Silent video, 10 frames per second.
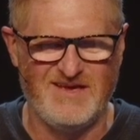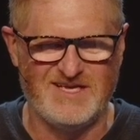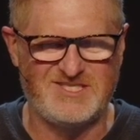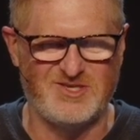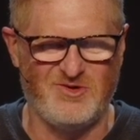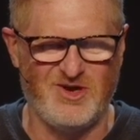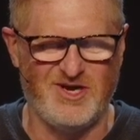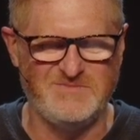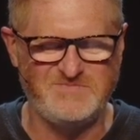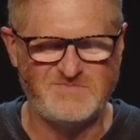That's so
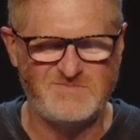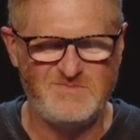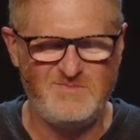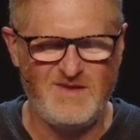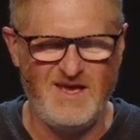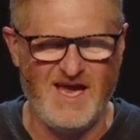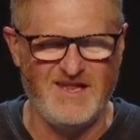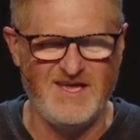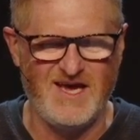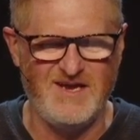good.
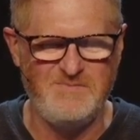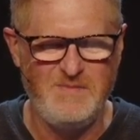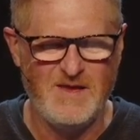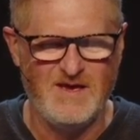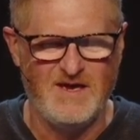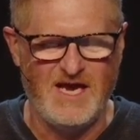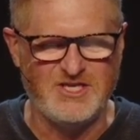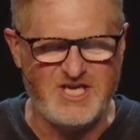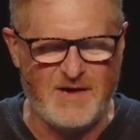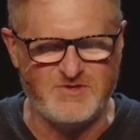And then in
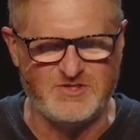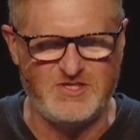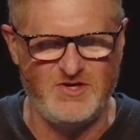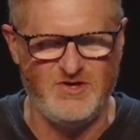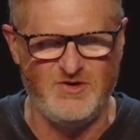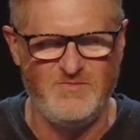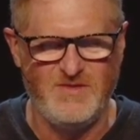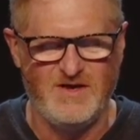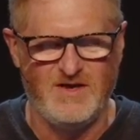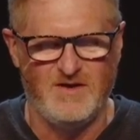chapter 2,
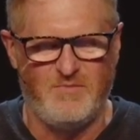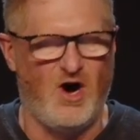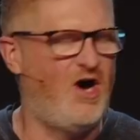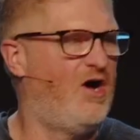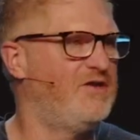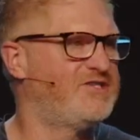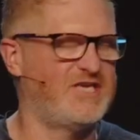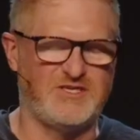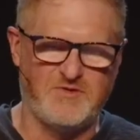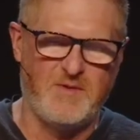Paul
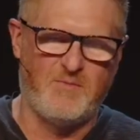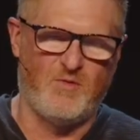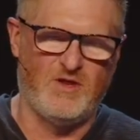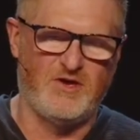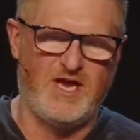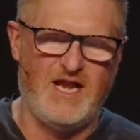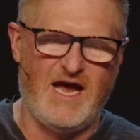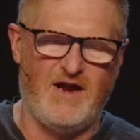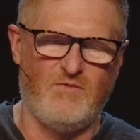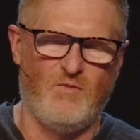says, remember, we're looking
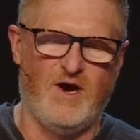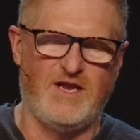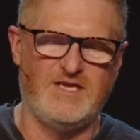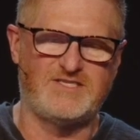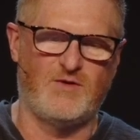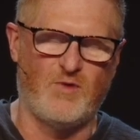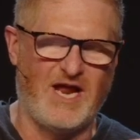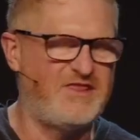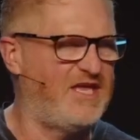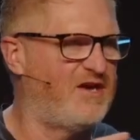at what he said, when
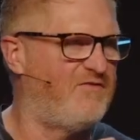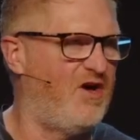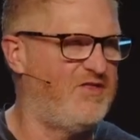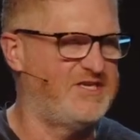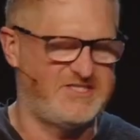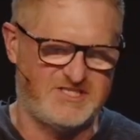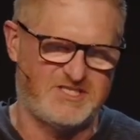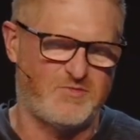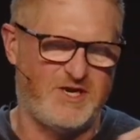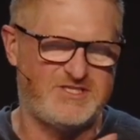I think of all this, this
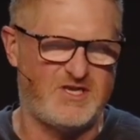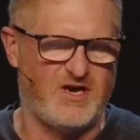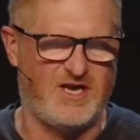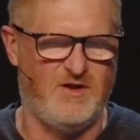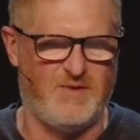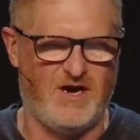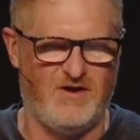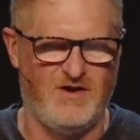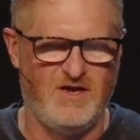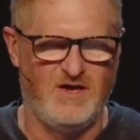is what he's talking
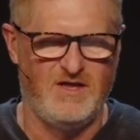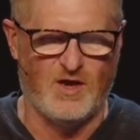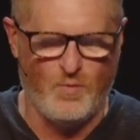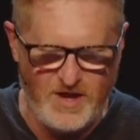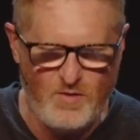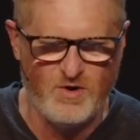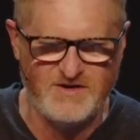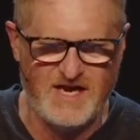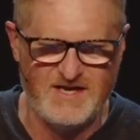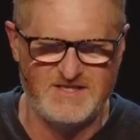about, that we were
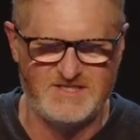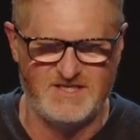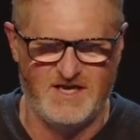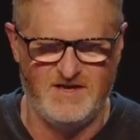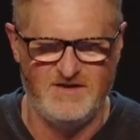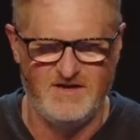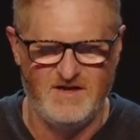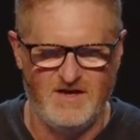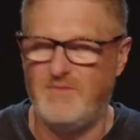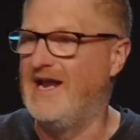dead in sin,
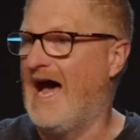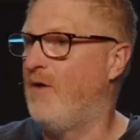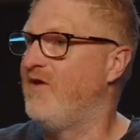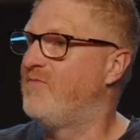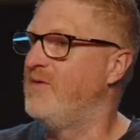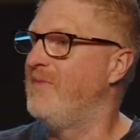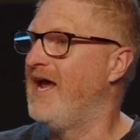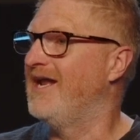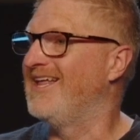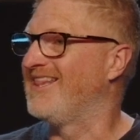but now we've been
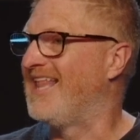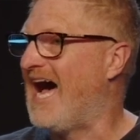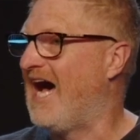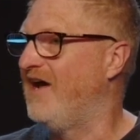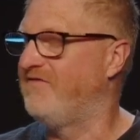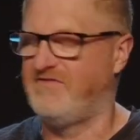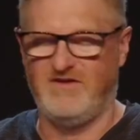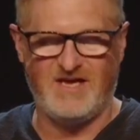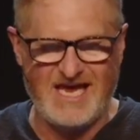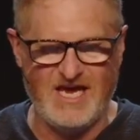made alive
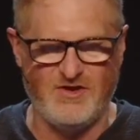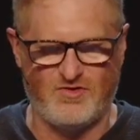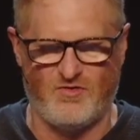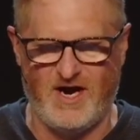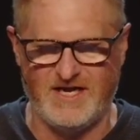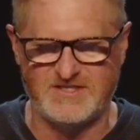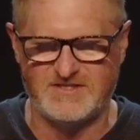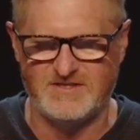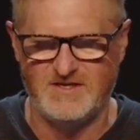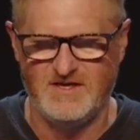in
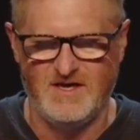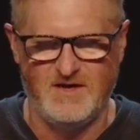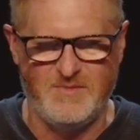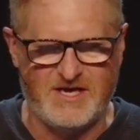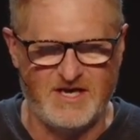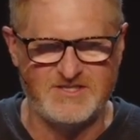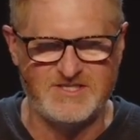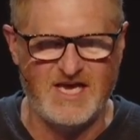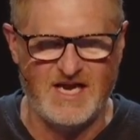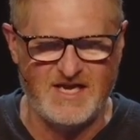Christ. Because
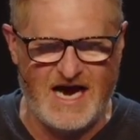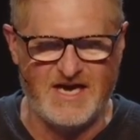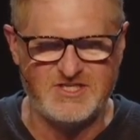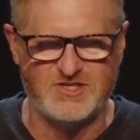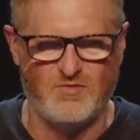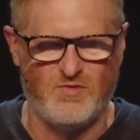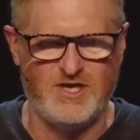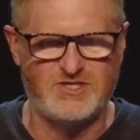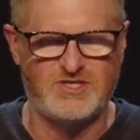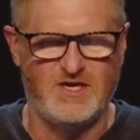again, God is so
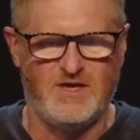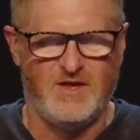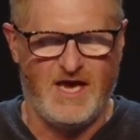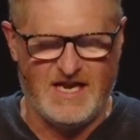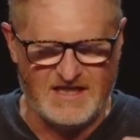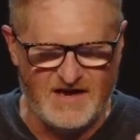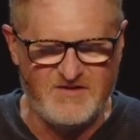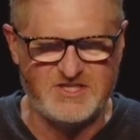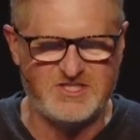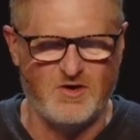rich and
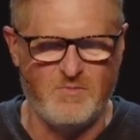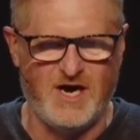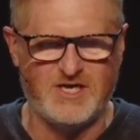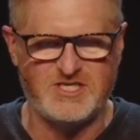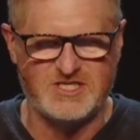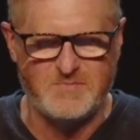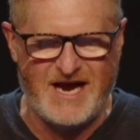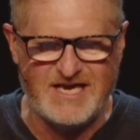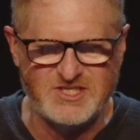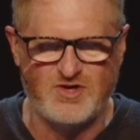loved us so much. It's
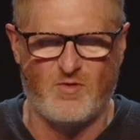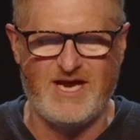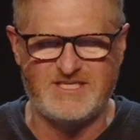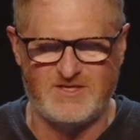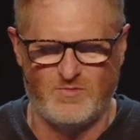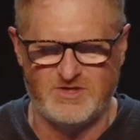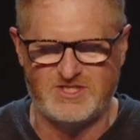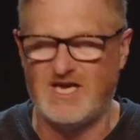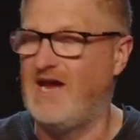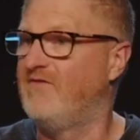by his grace that we're
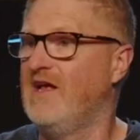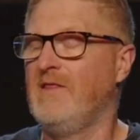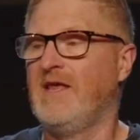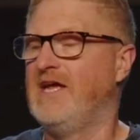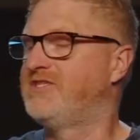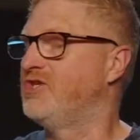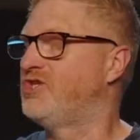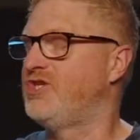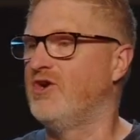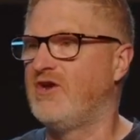saved. It's a
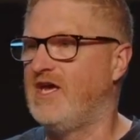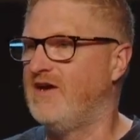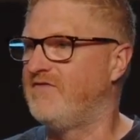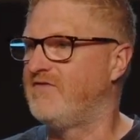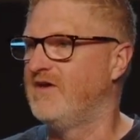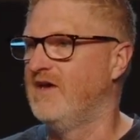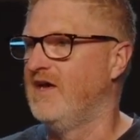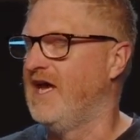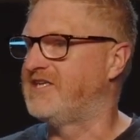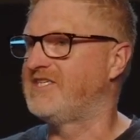sheer gift.
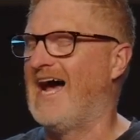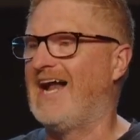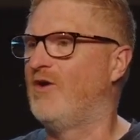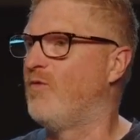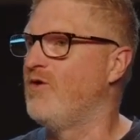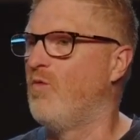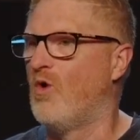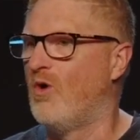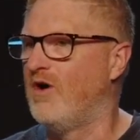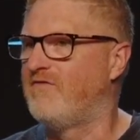It's not a
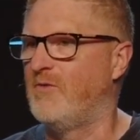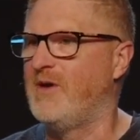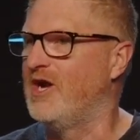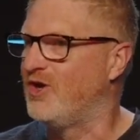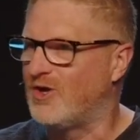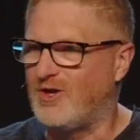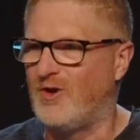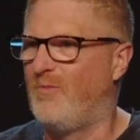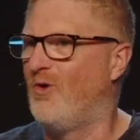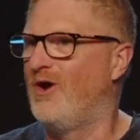reward for being a good
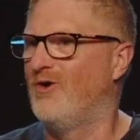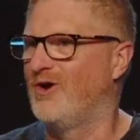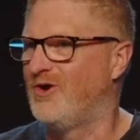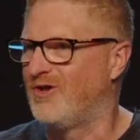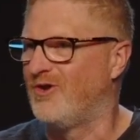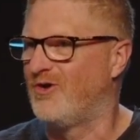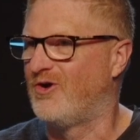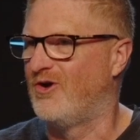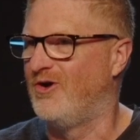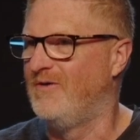little boy or a good little
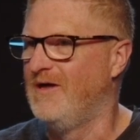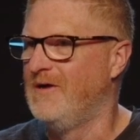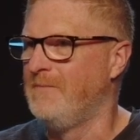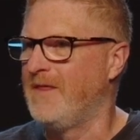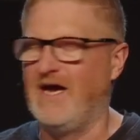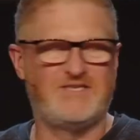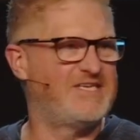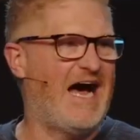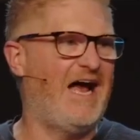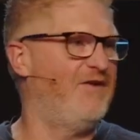girl. It's
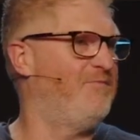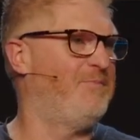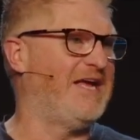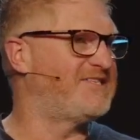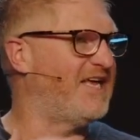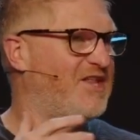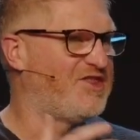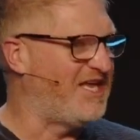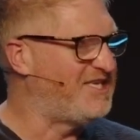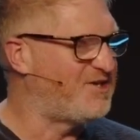not based on the
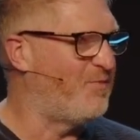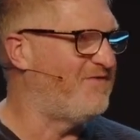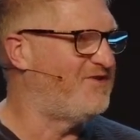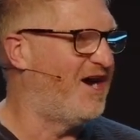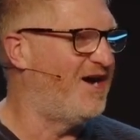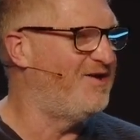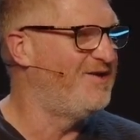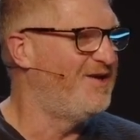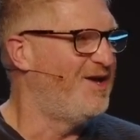things that we've done.